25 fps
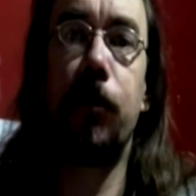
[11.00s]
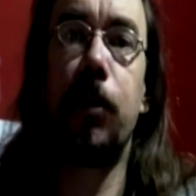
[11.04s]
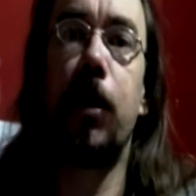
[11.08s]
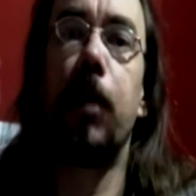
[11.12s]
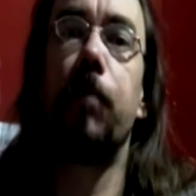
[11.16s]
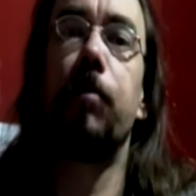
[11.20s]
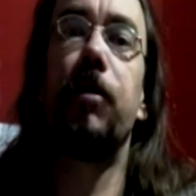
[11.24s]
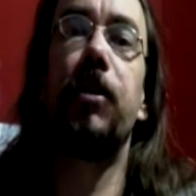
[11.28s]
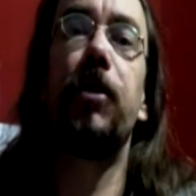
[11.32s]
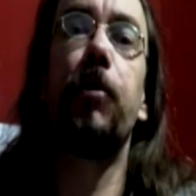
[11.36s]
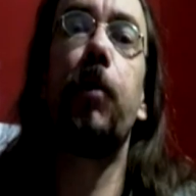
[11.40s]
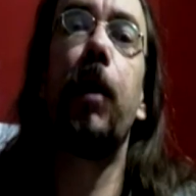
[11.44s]

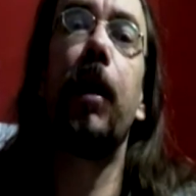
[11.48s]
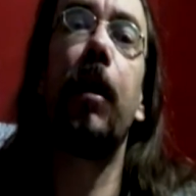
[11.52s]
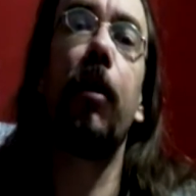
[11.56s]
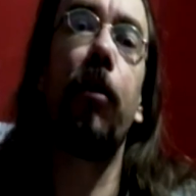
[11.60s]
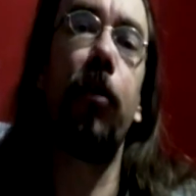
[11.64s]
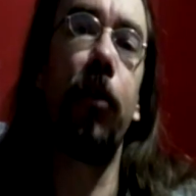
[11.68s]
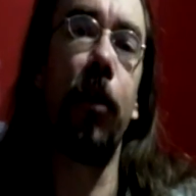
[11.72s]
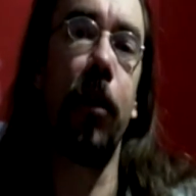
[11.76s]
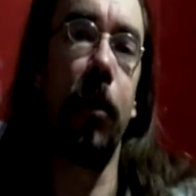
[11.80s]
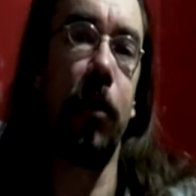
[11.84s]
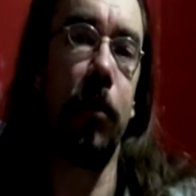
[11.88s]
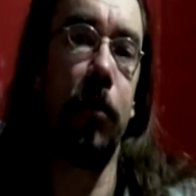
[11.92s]
time to do
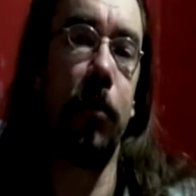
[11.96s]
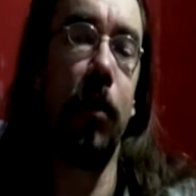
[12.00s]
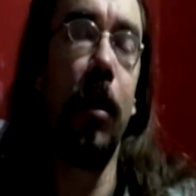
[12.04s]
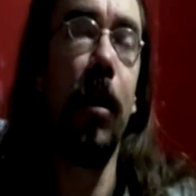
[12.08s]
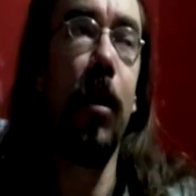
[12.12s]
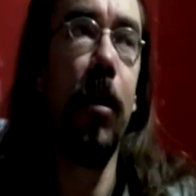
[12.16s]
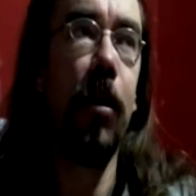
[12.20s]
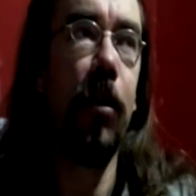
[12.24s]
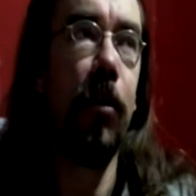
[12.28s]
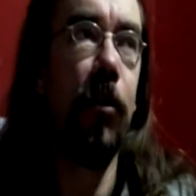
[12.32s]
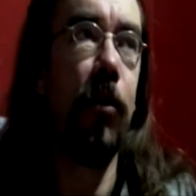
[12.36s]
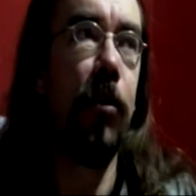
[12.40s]
anything. And
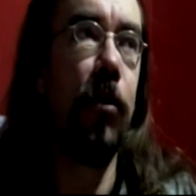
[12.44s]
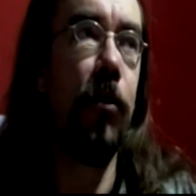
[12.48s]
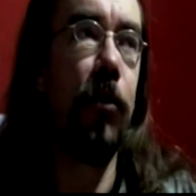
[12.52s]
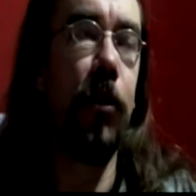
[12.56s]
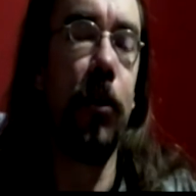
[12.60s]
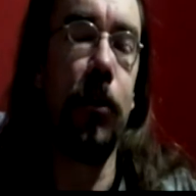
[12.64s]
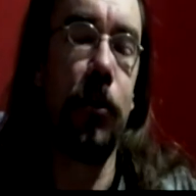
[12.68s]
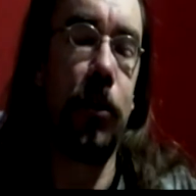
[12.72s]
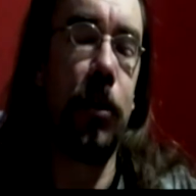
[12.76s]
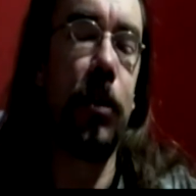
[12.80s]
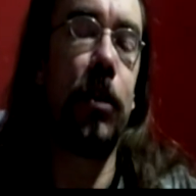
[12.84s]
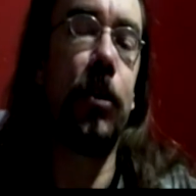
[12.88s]

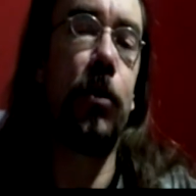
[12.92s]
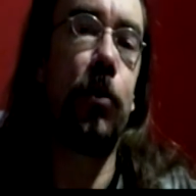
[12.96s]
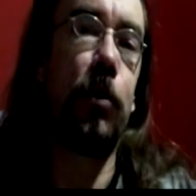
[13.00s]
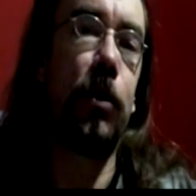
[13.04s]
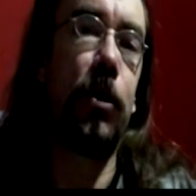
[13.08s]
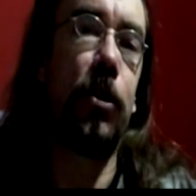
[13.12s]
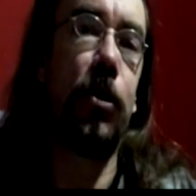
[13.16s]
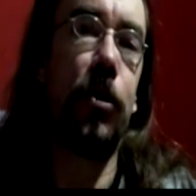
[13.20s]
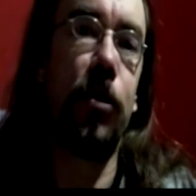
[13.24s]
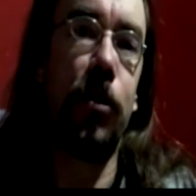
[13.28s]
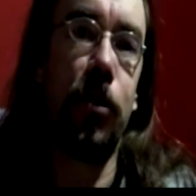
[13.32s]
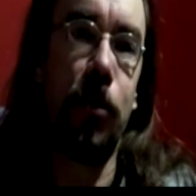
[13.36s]
those things we
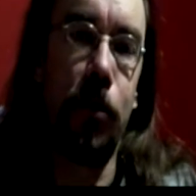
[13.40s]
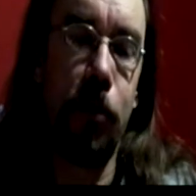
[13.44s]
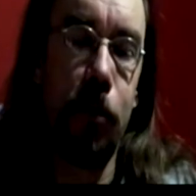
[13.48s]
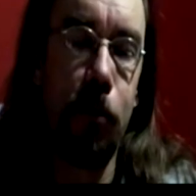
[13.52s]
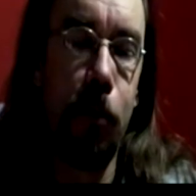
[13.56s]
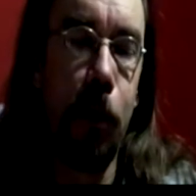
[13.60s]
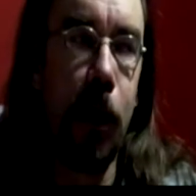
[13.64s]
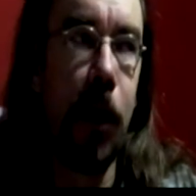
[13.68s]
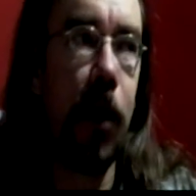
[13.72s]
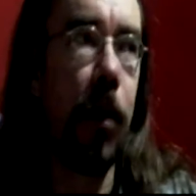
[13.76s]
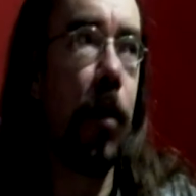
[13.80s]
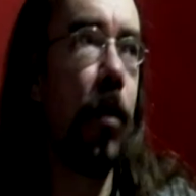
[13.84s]
do,
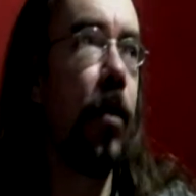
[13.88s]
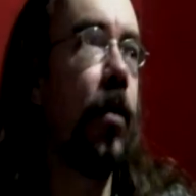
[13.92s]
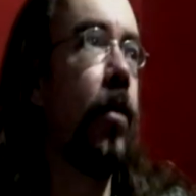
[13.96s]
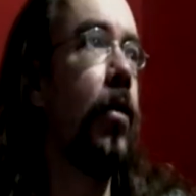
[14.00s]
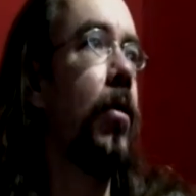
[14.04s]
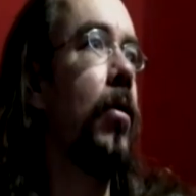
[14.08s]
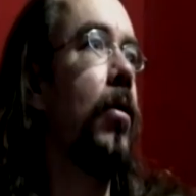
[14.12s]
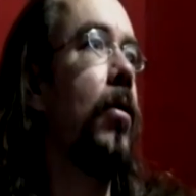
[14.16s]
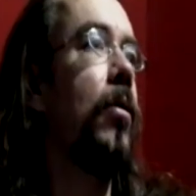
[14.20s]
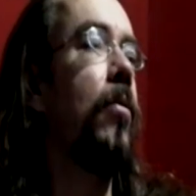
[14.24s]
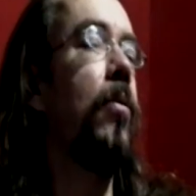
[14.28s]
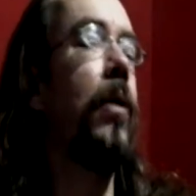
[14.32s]
we're,
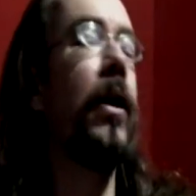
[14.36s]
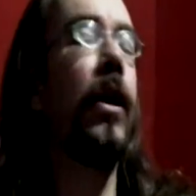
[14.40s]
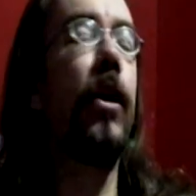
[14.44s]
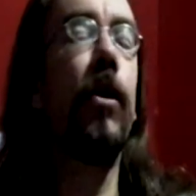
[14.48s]
we're